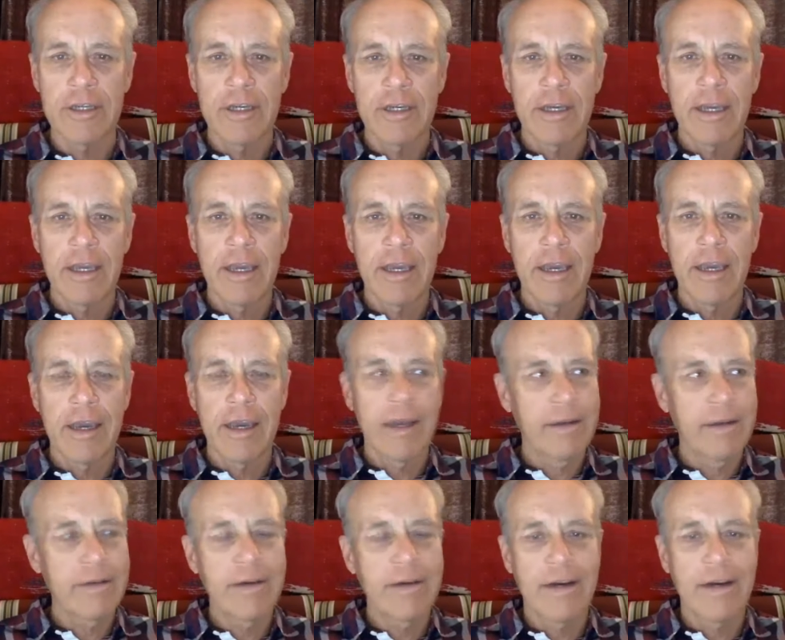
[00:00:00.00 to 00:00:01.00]
And
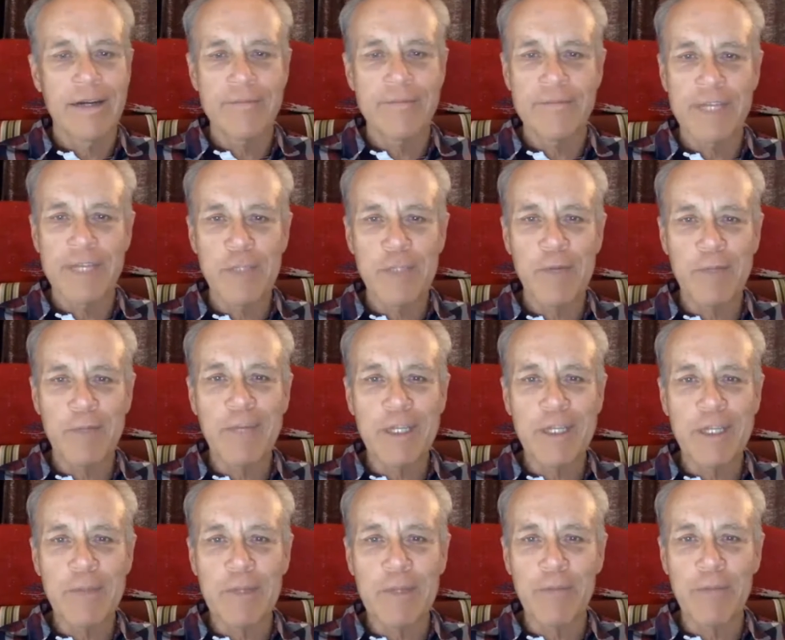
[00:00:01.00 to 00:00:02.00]
it's
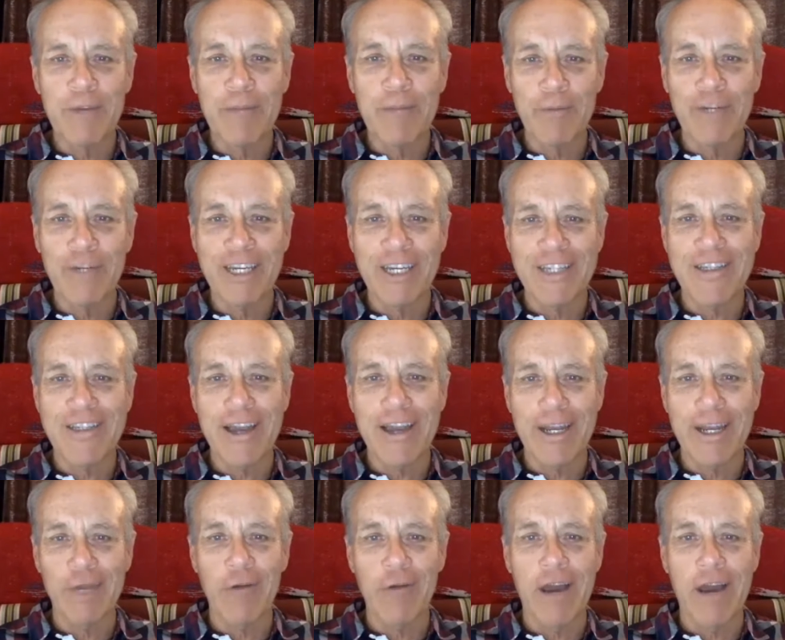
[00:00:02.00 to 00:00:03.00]
been a pretty
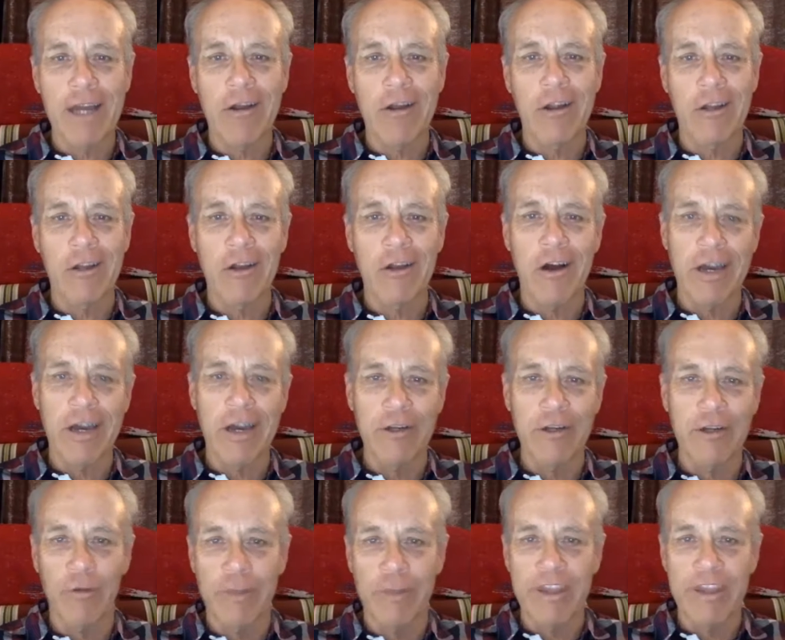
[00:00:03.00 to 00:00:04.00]
exciting ride all along, you
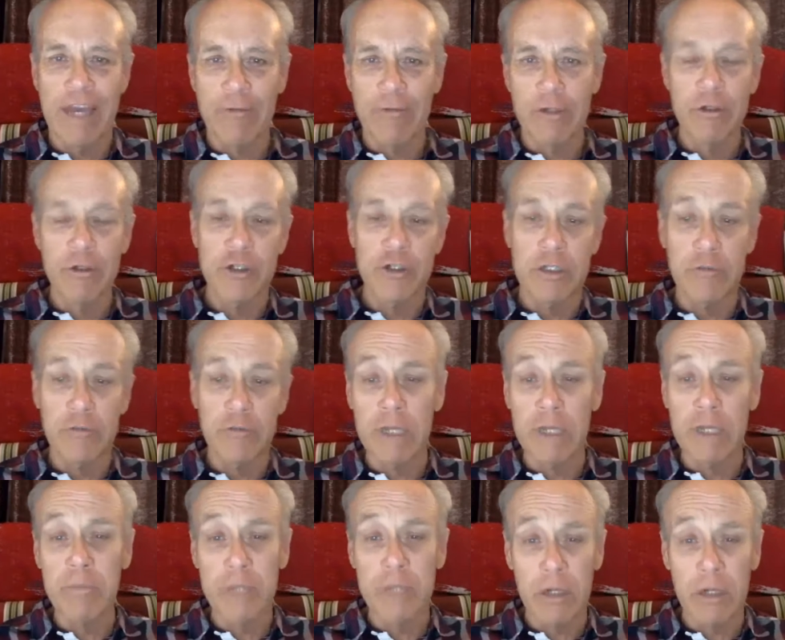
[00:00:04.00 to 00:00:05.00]
know, with the evolution of
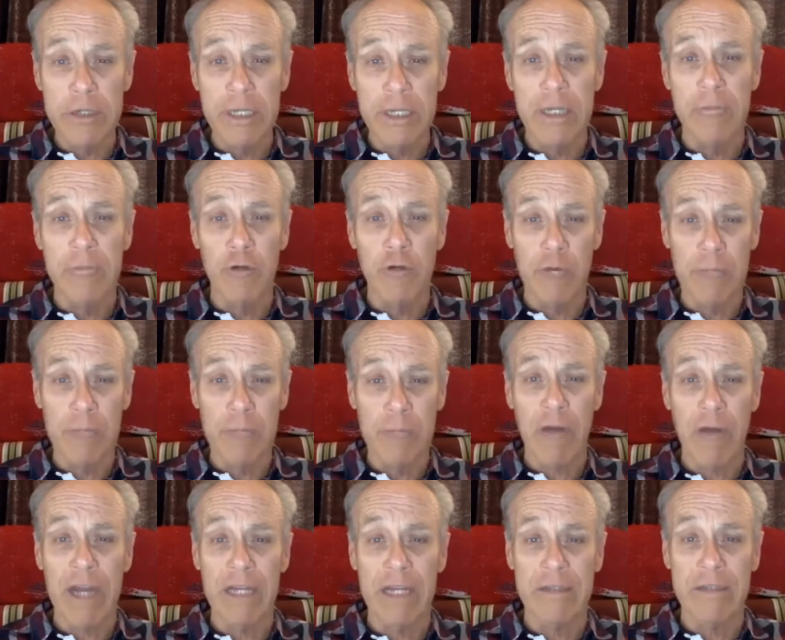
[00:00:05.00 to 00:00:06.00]
green building and green
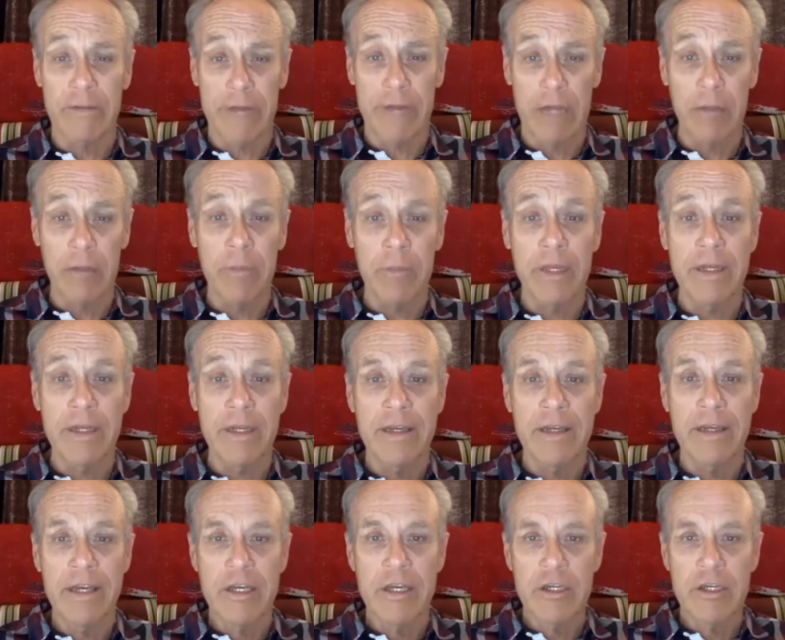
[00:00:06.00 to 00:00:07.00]
product development,
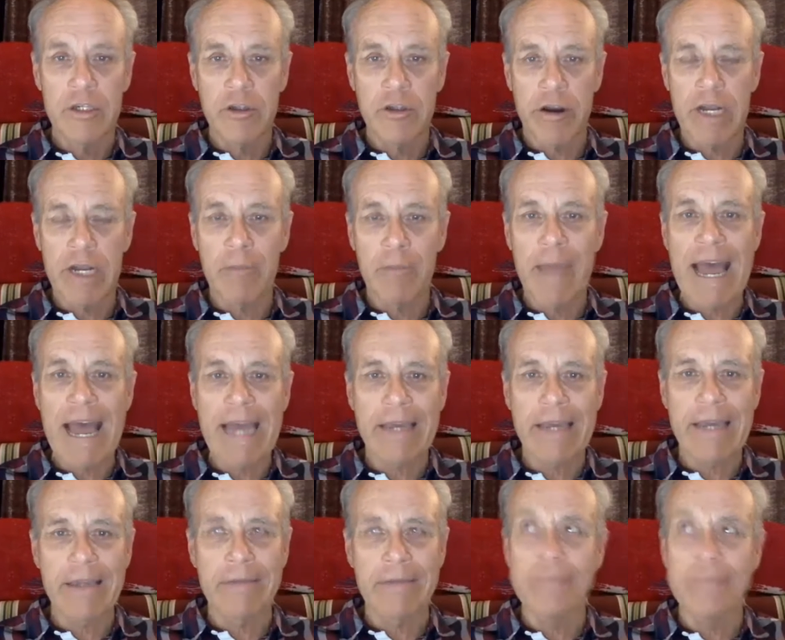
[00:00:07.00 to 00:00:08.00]
starting back
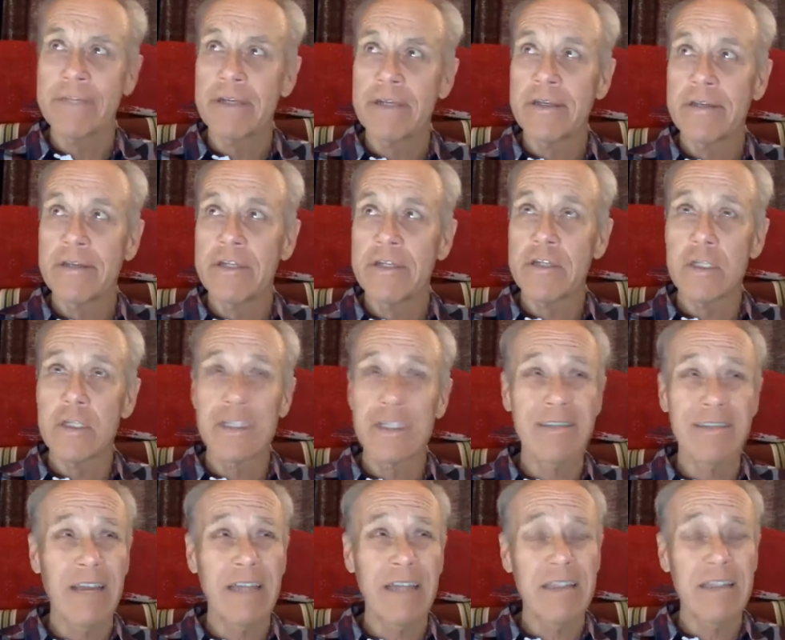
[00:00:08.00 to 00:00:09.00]
in, this is
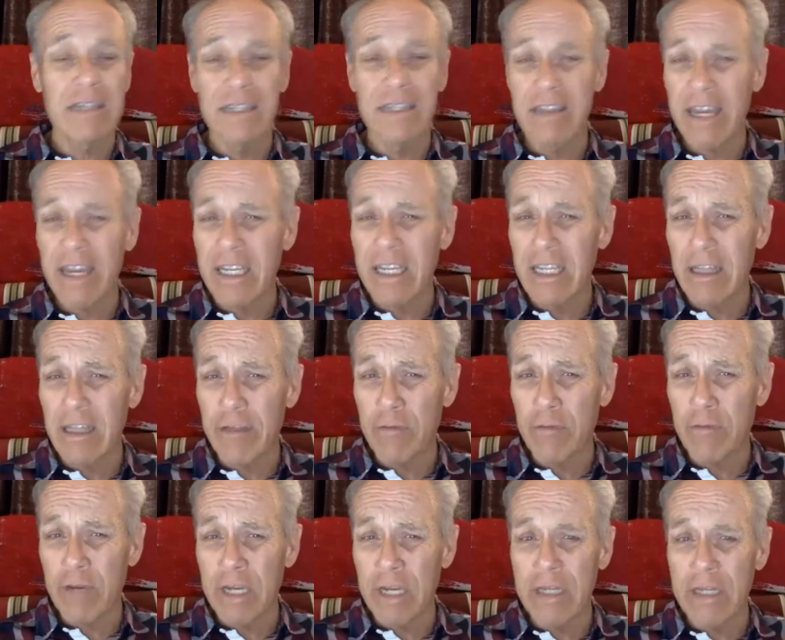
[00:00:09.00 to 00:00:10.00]

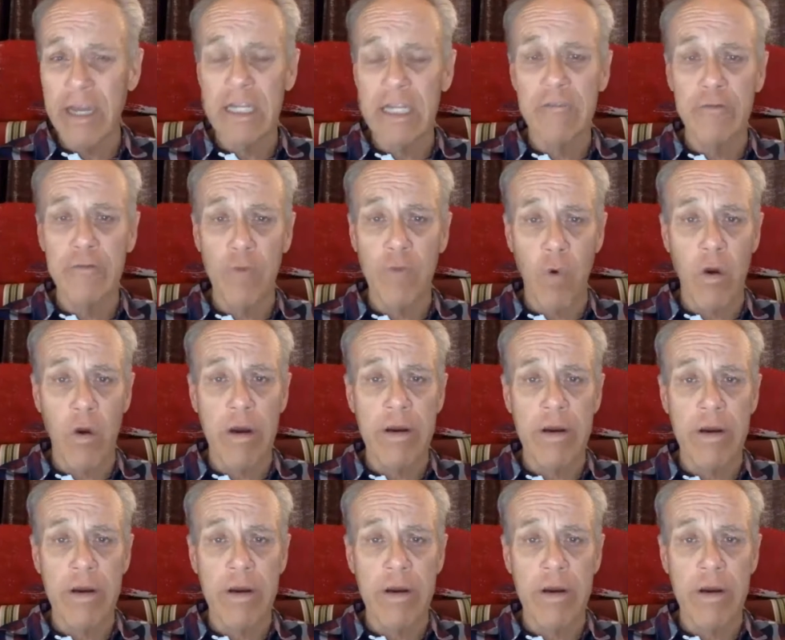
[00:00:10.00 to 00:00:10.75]
1993, 94.